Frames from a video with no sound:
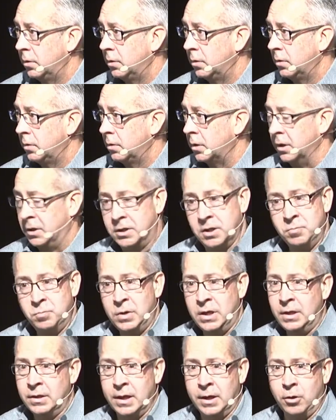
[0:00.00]
It didn't mean
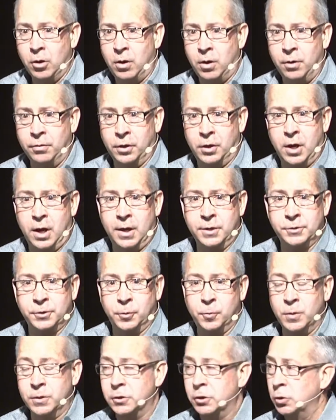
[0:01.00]
that all the
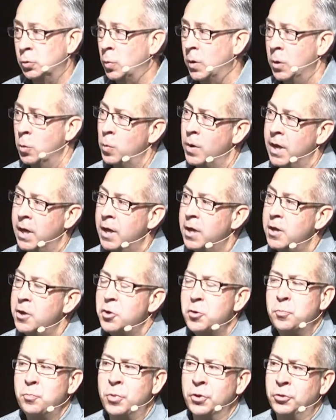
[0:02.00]
consequences went away,
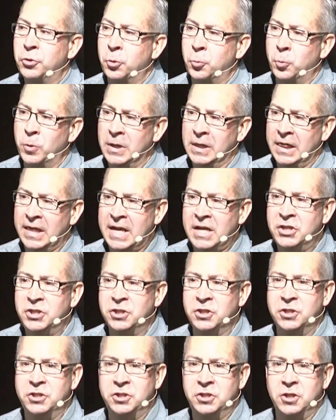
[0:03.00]
but the
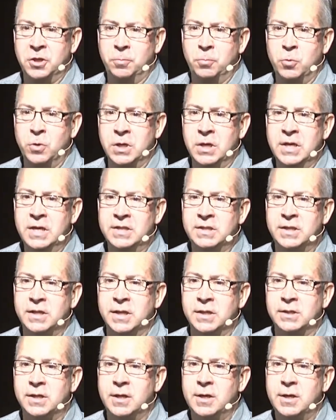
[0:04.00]
relationship when he says,